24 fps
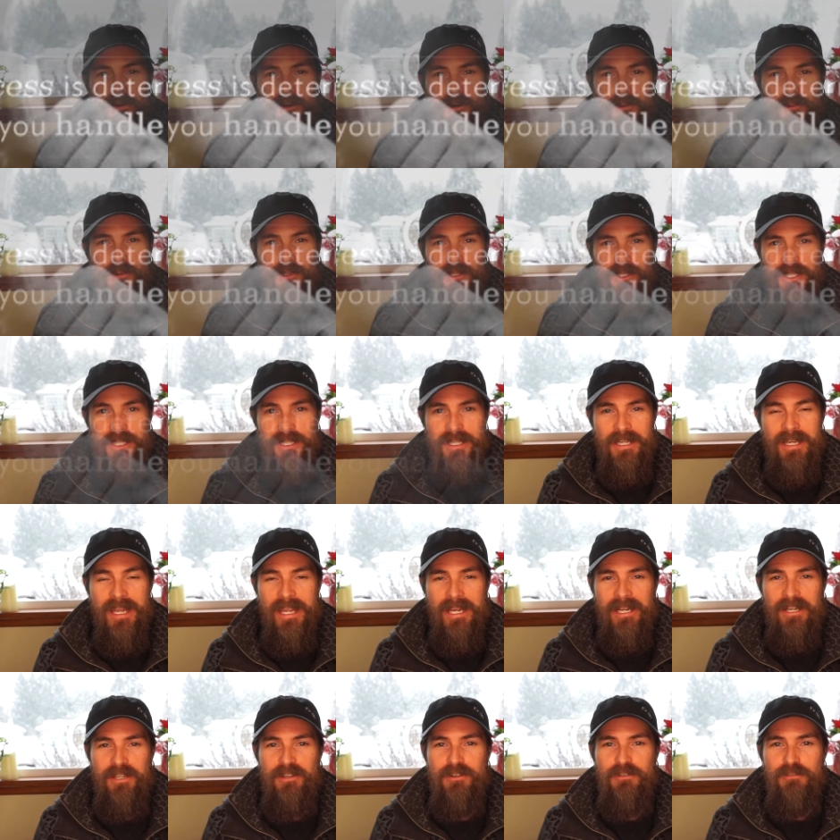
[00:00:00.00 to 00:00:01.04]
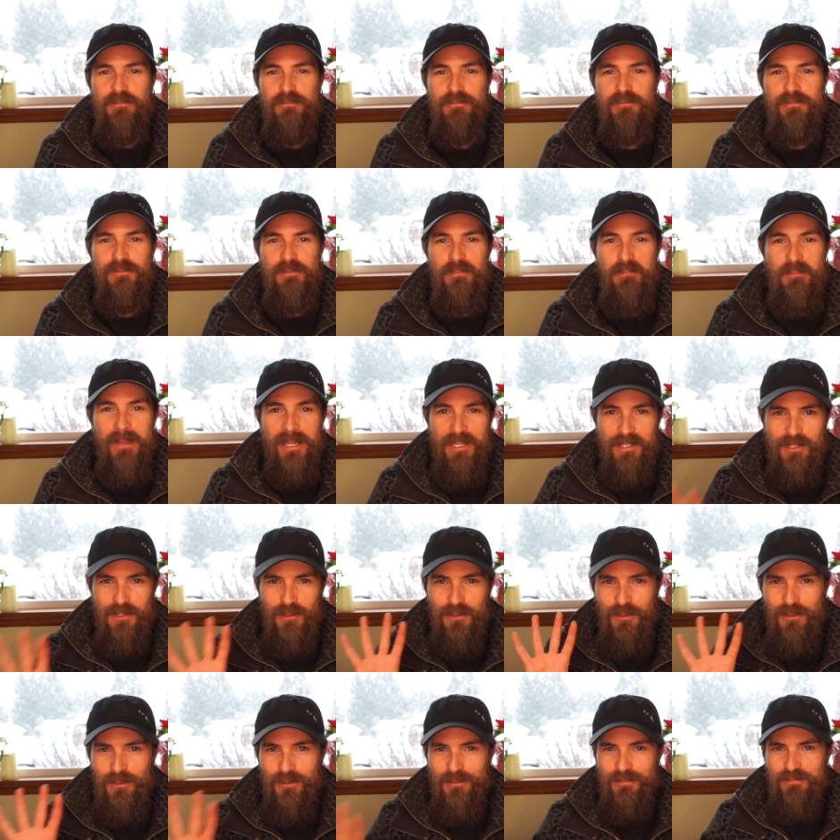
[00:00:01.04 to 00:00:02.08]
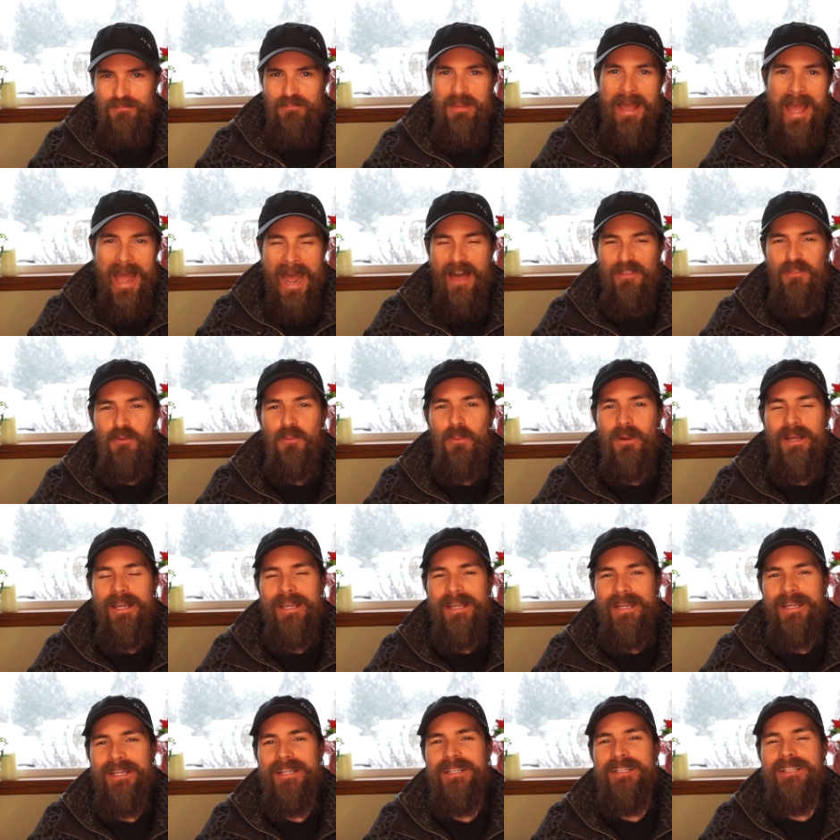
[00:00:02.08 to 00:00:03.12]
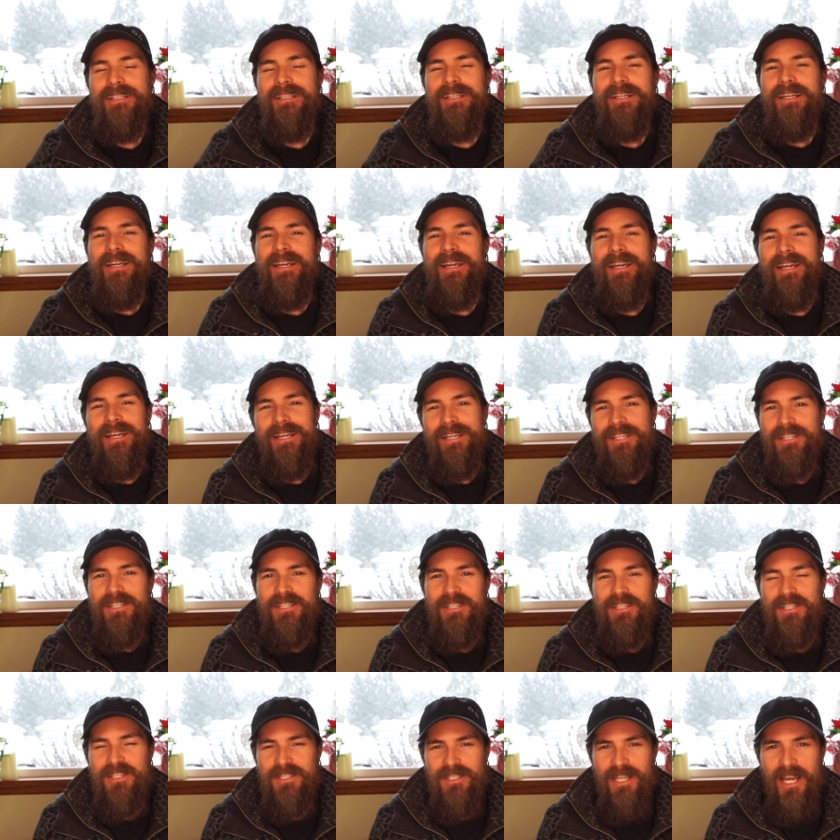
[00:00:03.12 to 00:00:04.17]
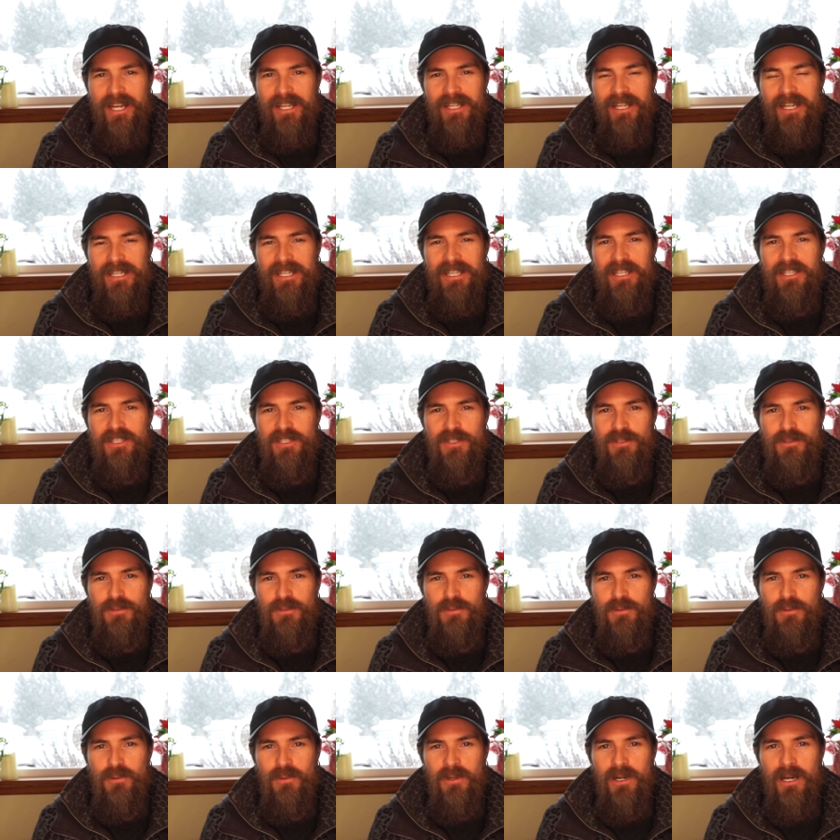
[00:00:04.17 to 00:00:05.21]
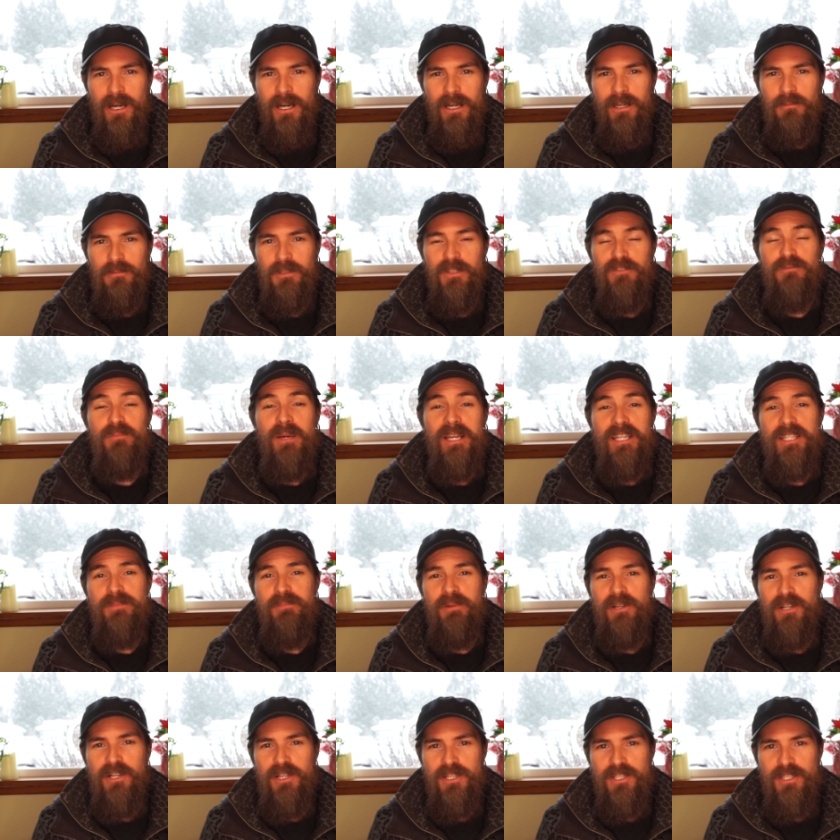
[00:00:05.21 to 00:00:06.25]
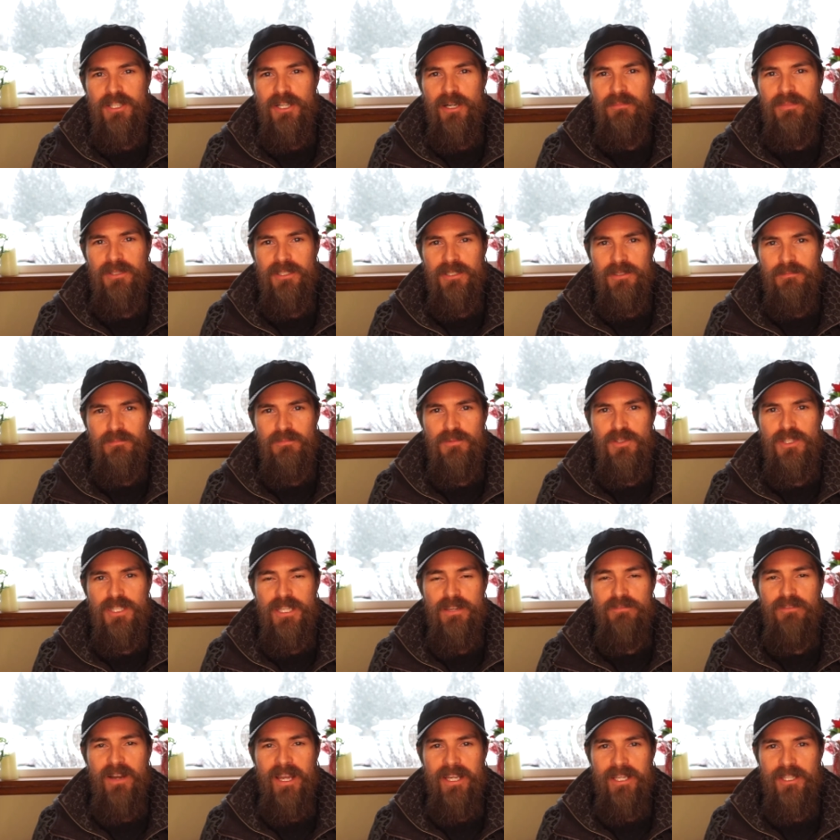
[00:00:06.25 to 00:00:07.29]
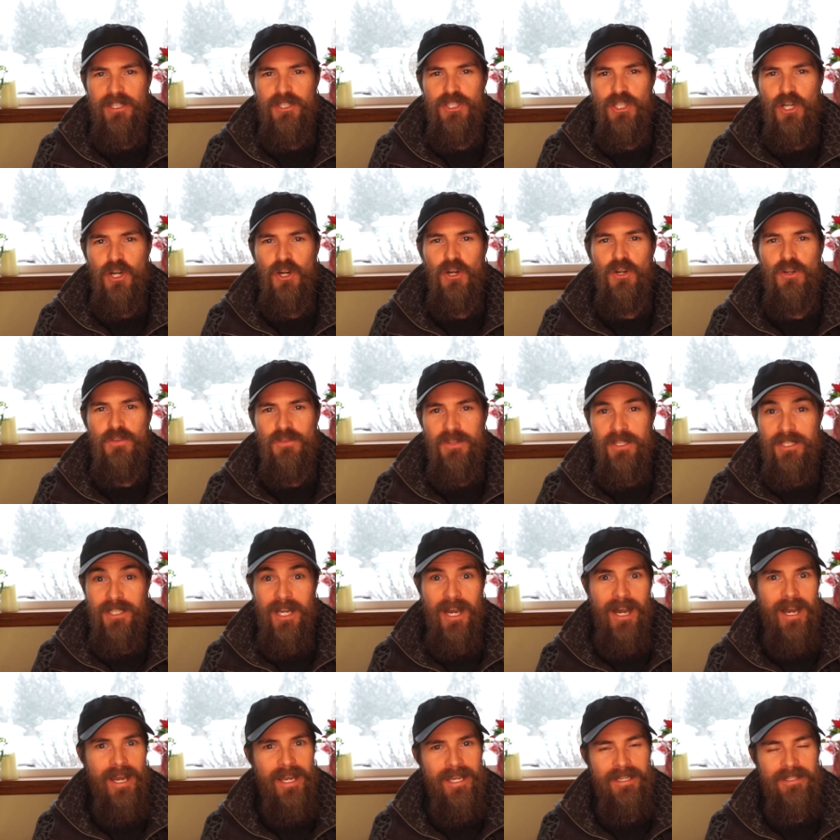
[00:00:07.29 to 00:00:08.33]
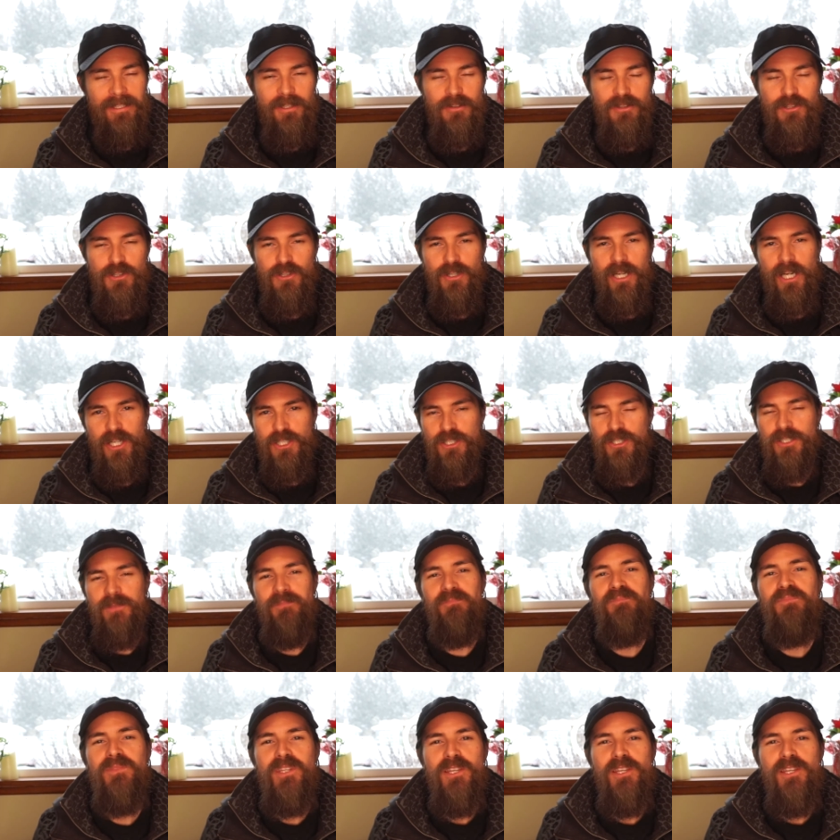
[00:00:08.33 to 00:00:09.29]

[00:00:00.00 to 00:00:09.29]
really negative mental pathway, and decided I needed to lift my spirits up and see if I could turn the tide the other direction.